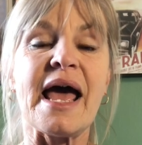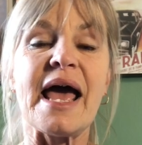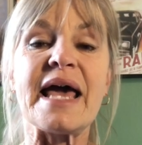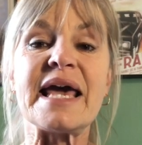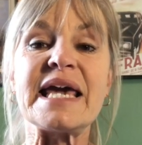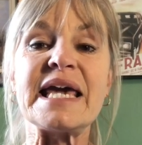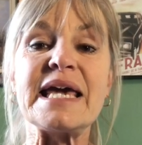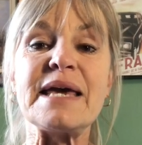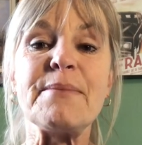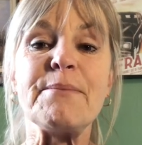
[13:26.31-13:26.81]

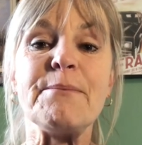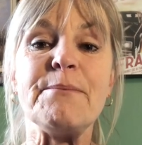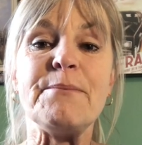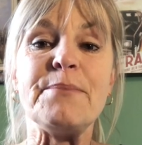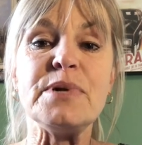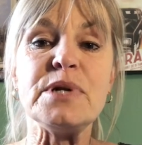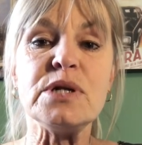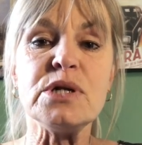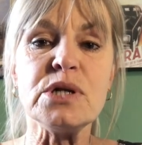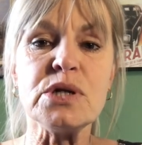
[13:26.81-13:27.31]
He
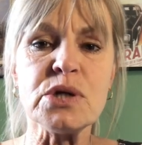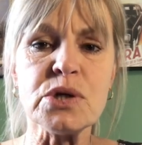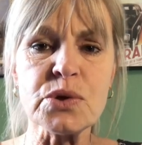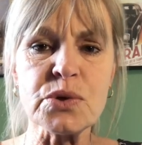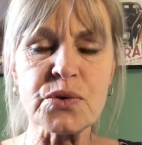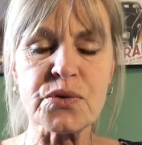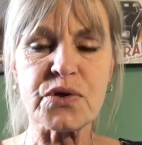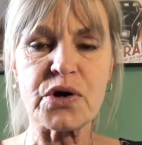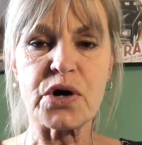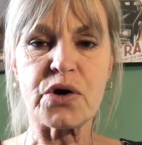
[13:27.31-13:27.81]

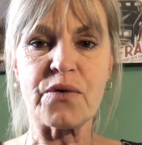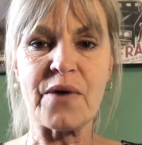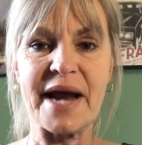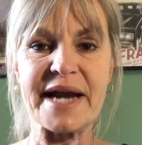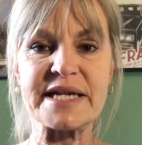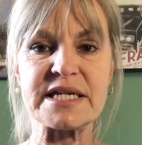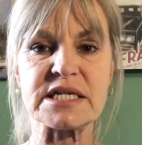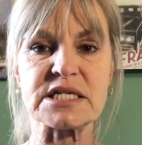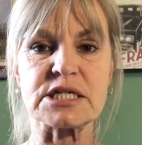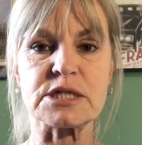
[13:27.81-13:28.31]
blew the
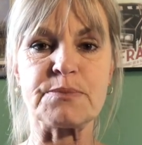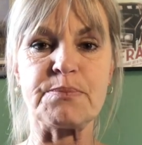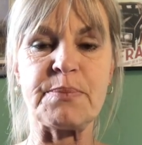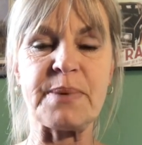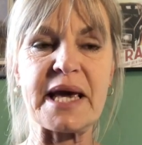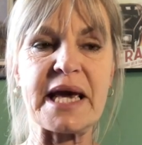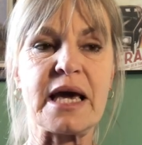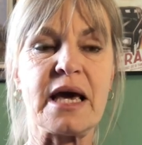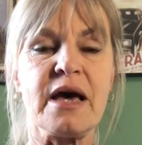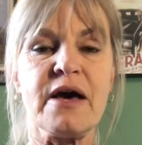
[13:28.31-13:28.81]
greatest
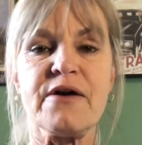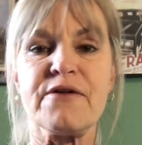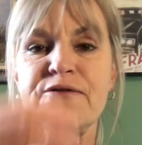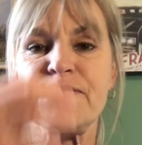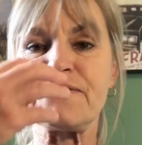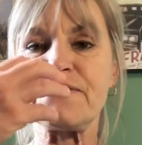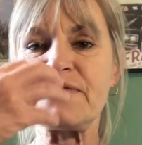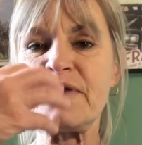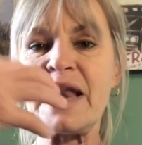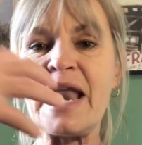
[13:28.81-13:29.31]
big
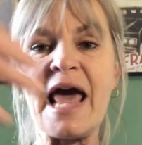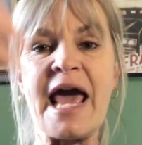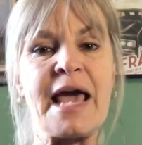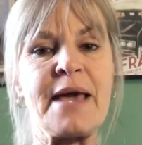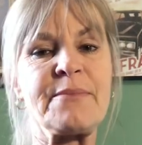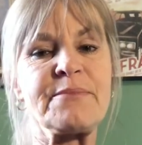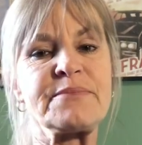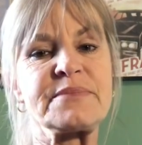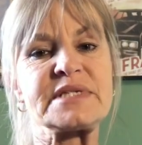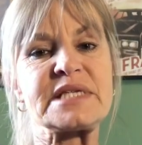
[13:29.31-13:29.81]

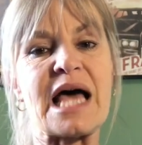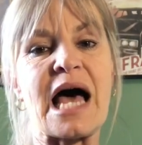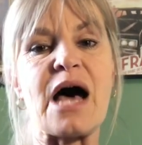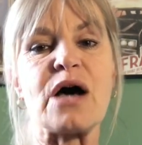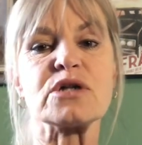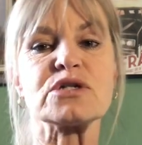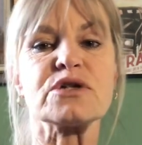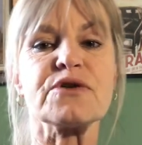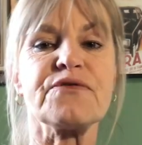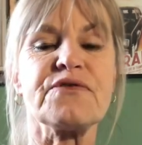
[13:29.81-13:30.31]
flames
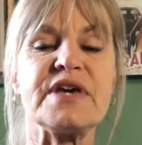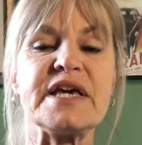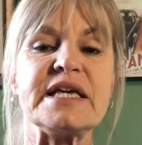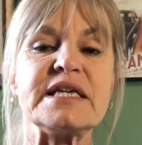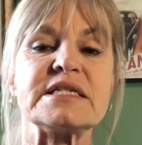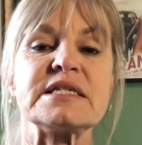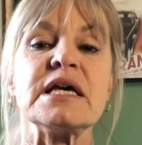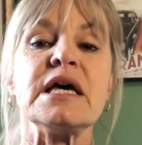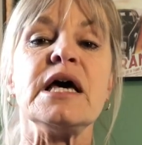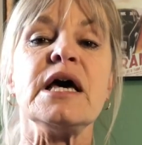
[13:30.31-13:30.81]
out of
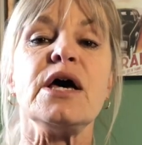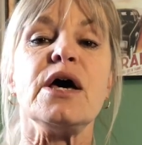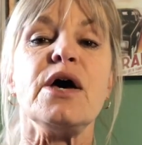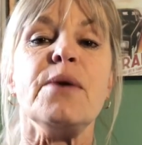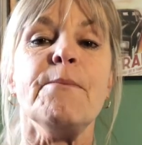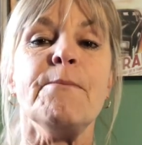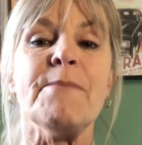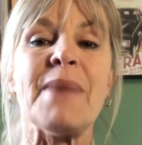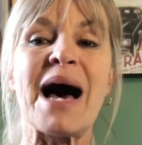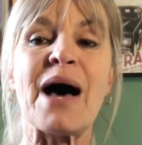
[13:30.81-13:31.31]
his
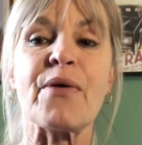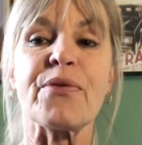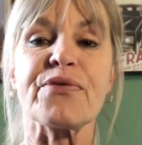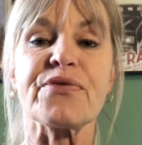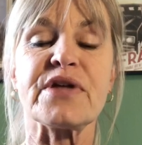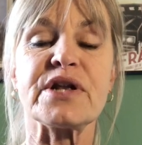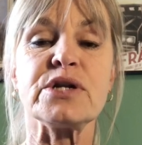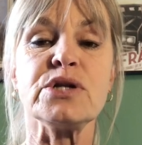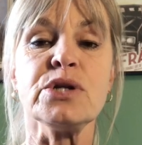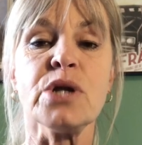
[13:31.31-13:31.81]
mouth
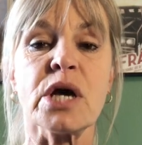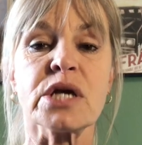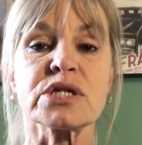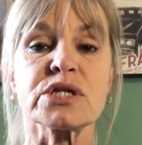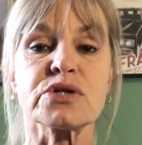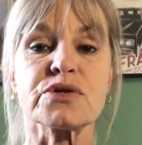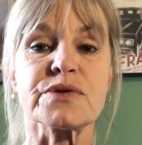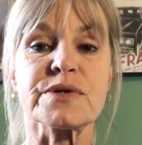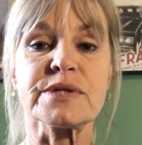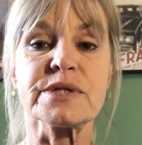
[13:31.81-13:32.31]
and
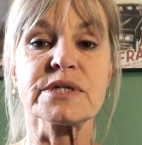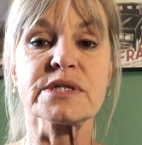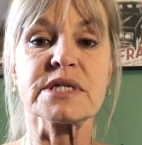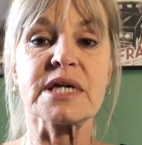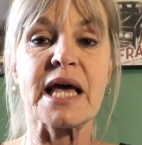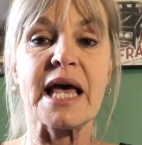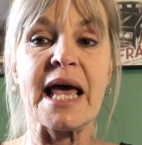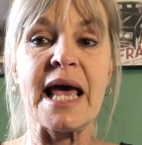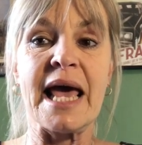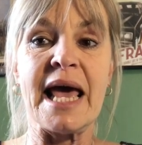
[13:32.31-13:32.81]
nostrils.
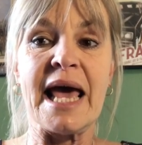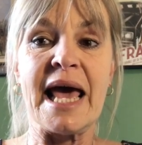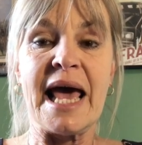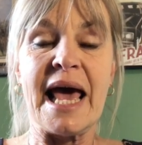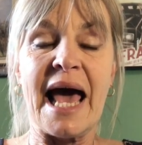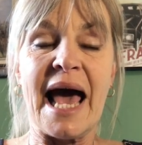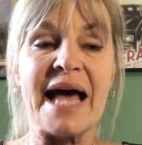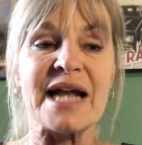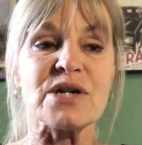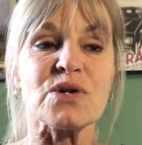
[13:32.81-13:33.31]

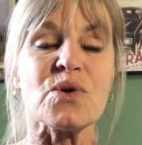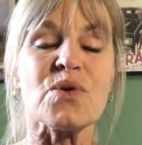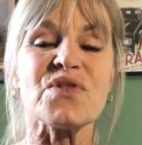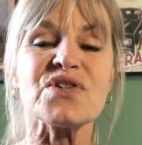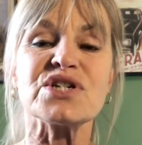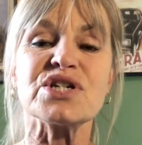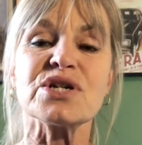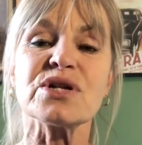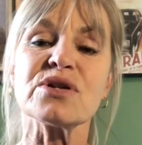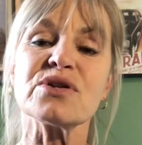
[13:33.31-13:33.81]
And all the
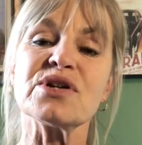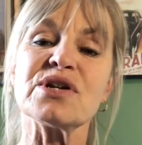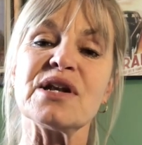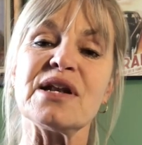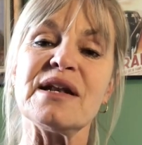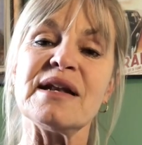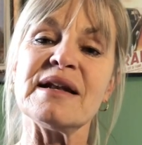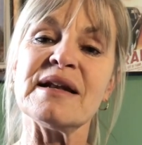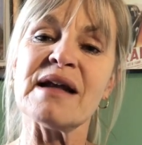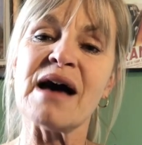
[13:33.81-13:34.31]

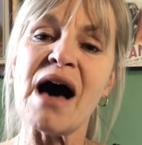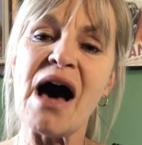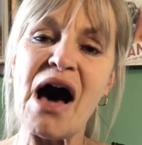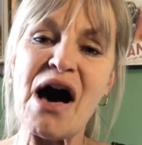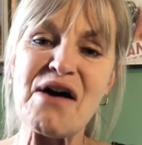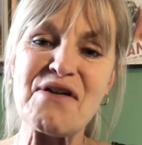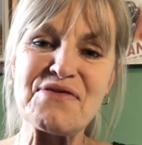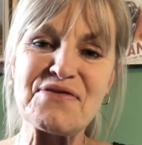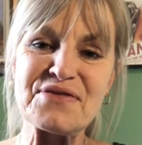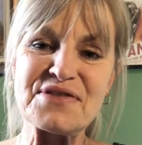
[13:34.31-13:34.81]
children
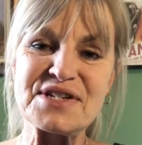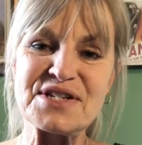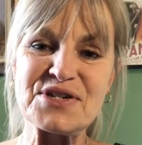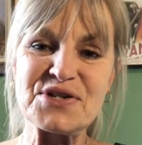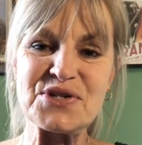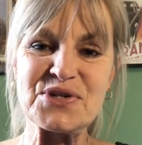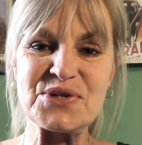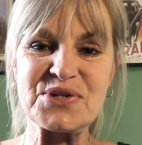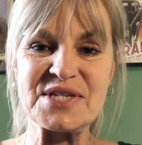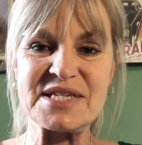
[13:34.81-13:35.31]
laughed
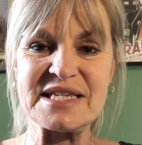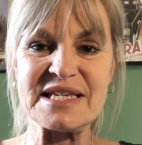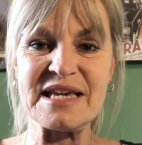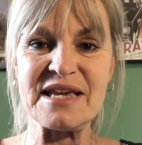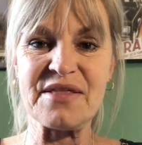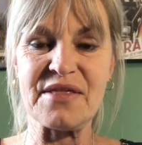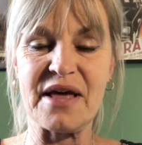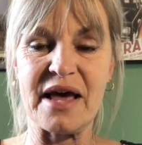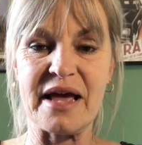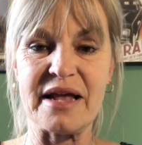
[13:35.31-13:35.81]
to
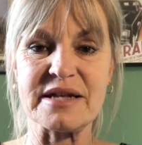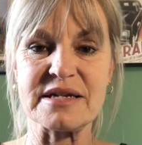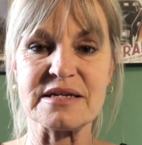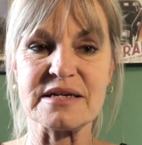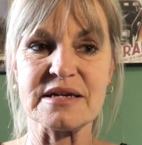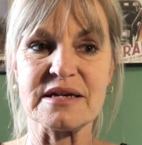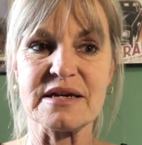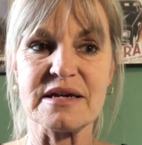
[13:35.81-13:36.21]
see that.